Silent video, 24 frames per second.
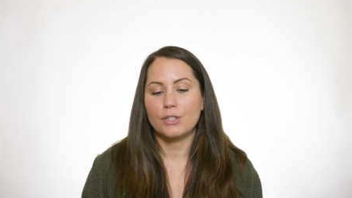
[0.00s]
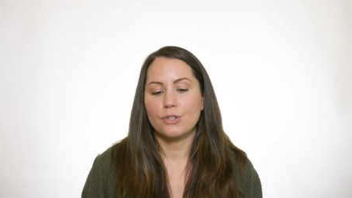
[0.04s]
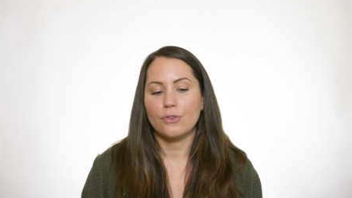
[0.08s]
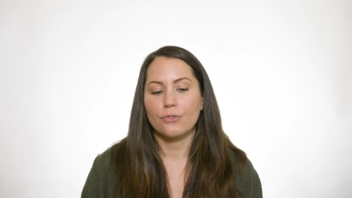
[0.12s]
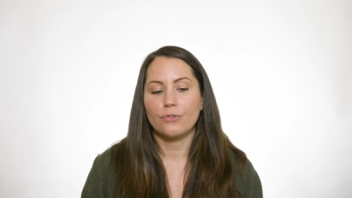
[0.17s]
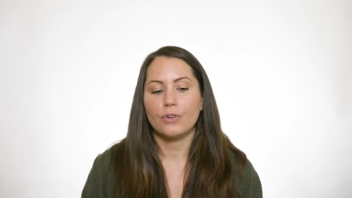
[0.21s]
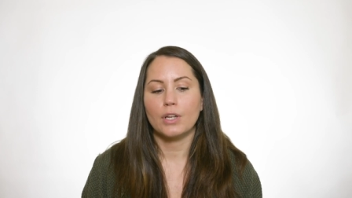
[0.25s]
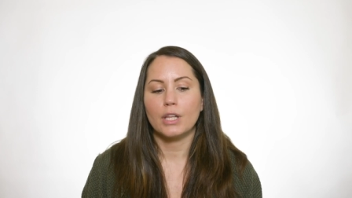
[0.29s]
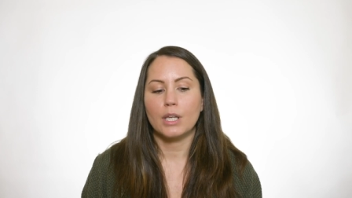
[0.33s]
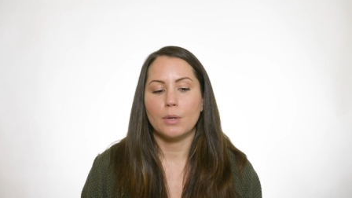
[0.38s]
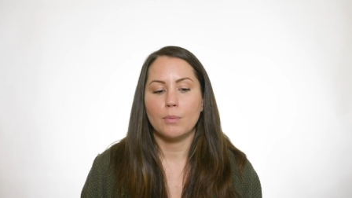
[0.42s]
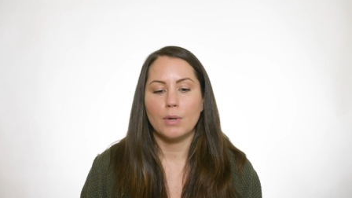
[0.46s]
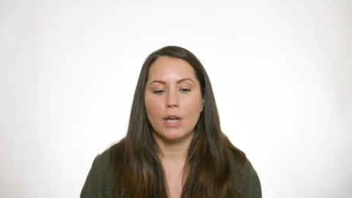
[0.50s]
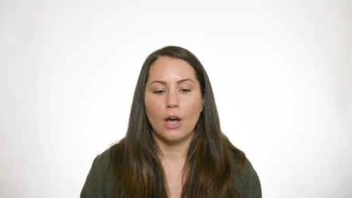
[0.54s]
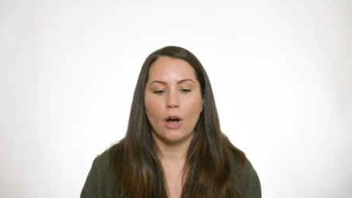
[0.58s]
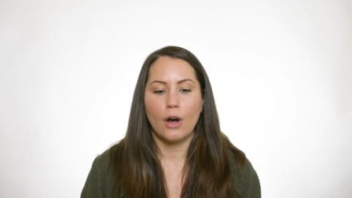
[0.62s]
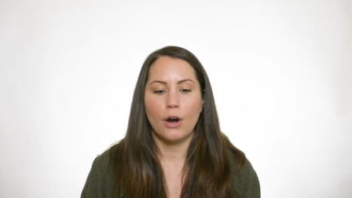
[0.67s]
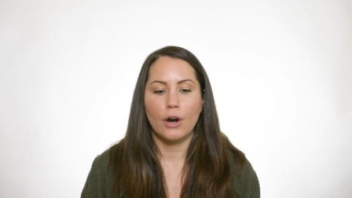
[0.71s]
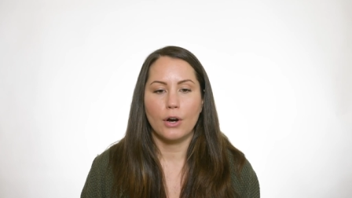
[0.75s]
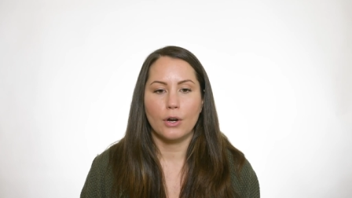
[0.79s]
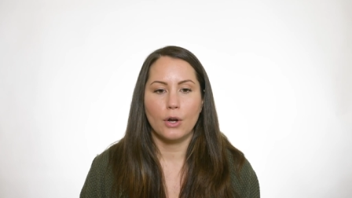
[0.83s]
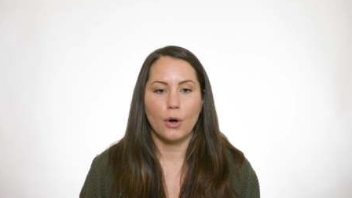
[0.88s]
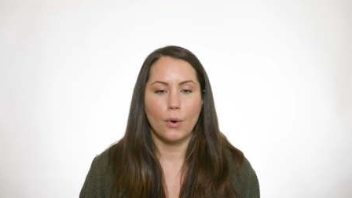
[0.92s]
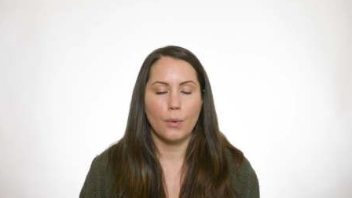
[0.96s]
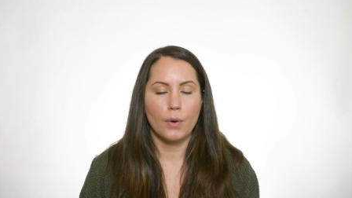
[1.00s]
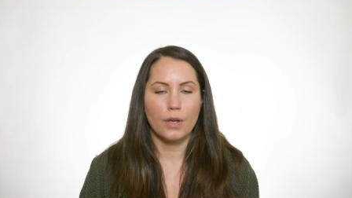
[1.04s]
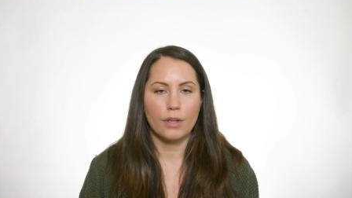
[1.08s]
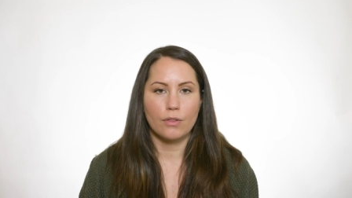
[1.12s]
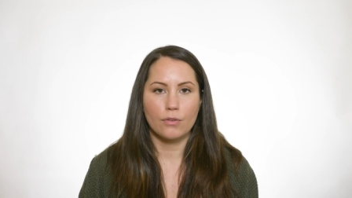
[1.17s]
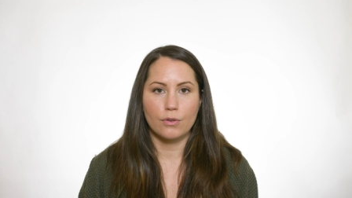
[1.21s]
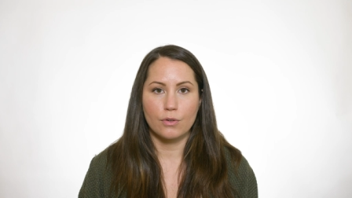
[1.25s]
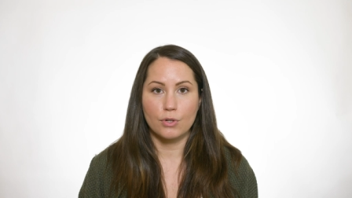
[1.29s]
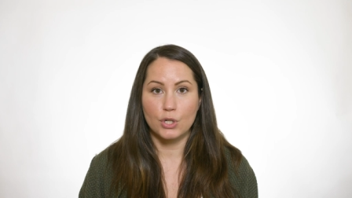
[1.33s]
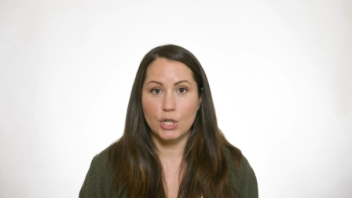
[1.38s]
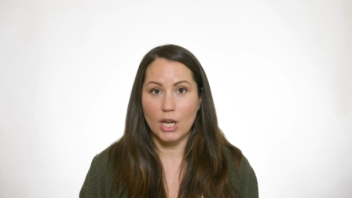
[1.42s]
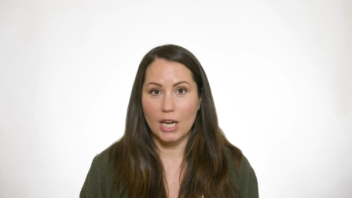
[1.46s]
So really we are going
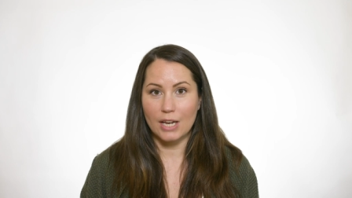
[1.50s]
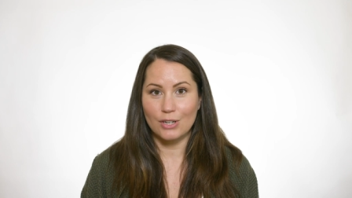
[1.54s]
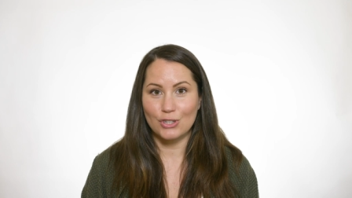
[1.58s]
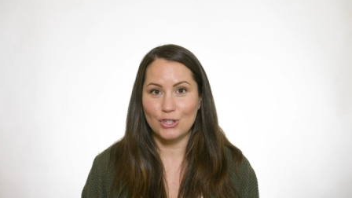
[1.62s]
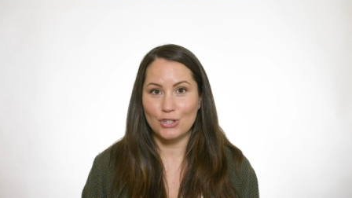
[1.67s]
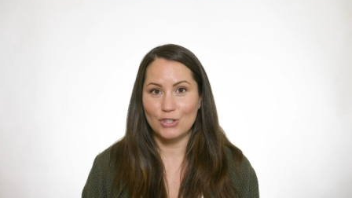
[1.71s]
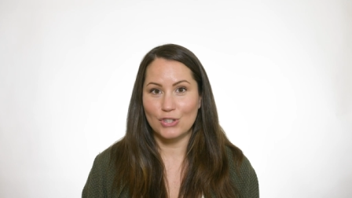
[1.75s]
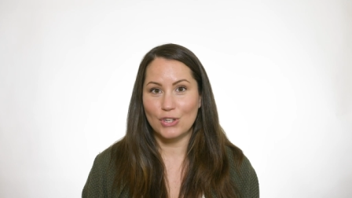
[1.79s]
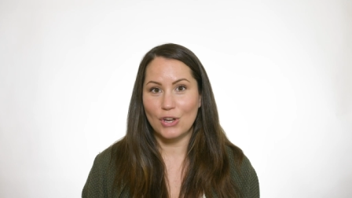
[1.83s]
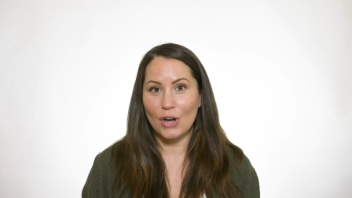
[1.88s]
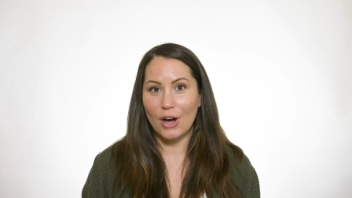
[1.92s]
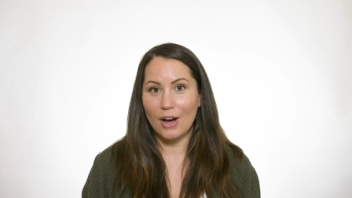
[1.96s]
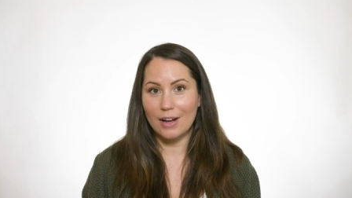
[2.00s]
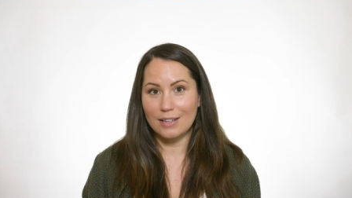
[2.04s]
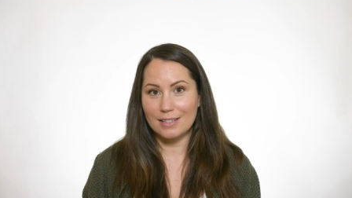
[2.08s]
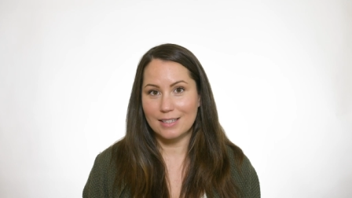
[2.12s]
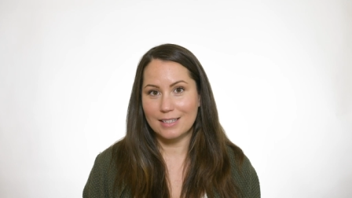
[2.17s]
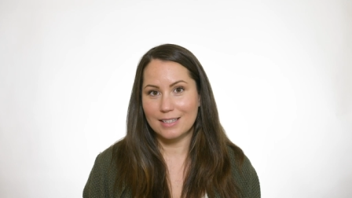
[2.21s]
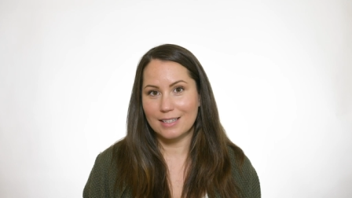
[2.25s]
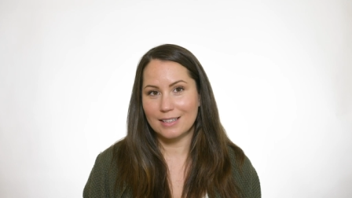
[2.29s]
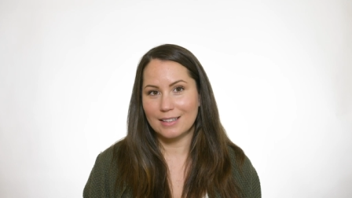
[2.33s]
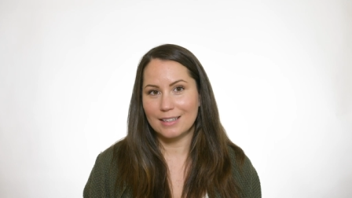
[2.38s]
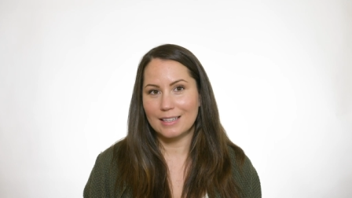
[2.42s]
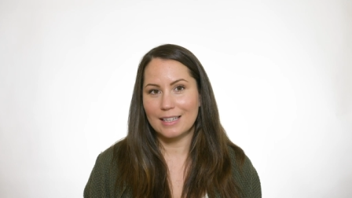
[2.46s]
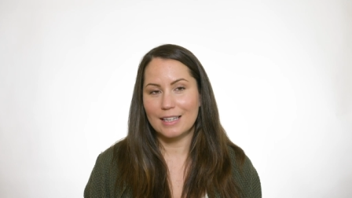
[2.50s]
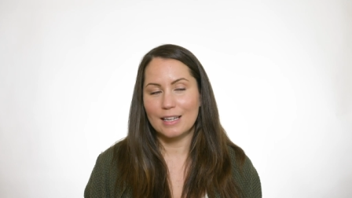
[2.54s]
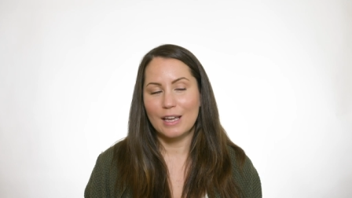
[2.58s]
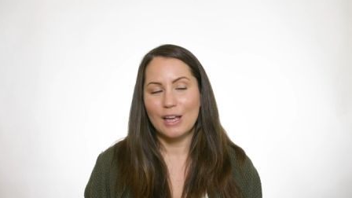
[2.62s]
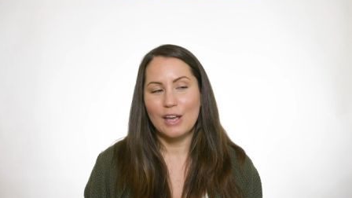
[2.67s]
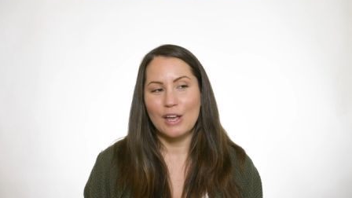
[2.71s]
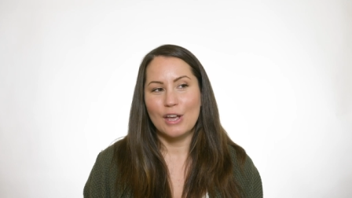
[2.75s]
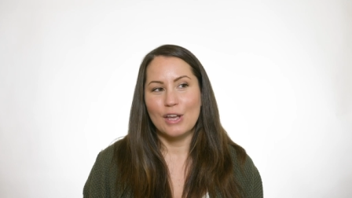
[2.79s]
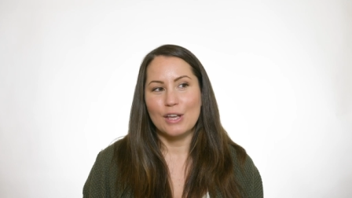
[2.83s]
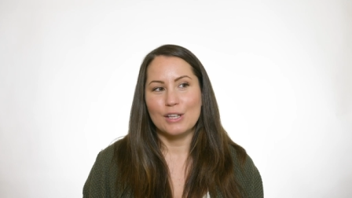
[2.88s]
through changes constantly.